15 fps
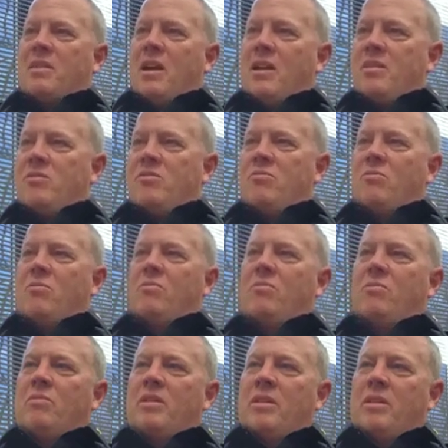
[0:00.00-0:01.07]
high school
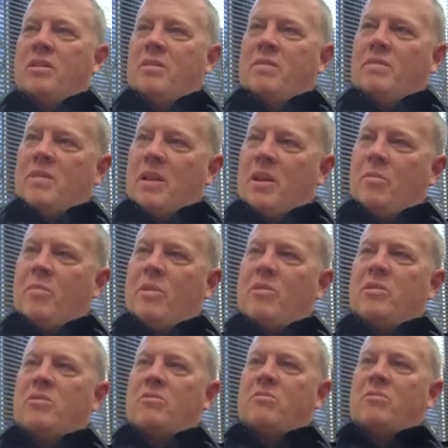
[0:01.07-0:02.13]
kid,
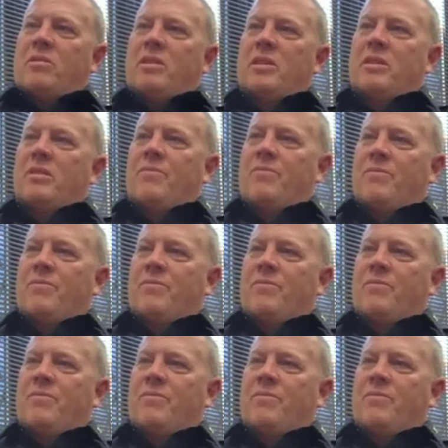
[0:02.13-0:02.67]
elementary school kid,